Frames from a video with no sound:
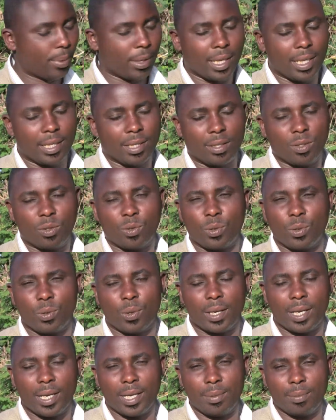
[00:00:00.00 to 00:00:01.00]
plant to
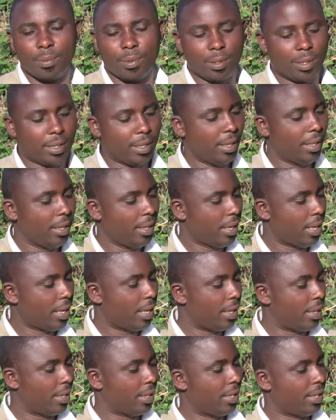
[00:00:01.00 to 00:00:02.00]
your animals,
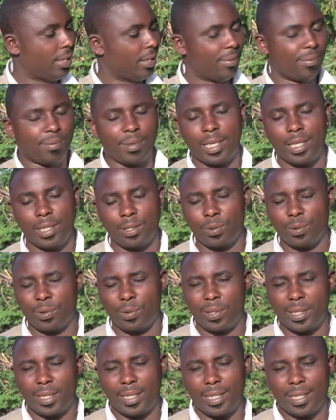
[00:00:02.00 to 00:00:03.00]
and it is very
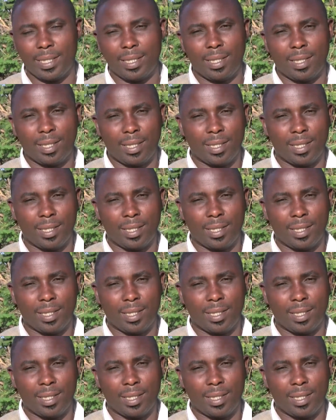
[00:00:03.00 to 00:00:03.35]
nutritious,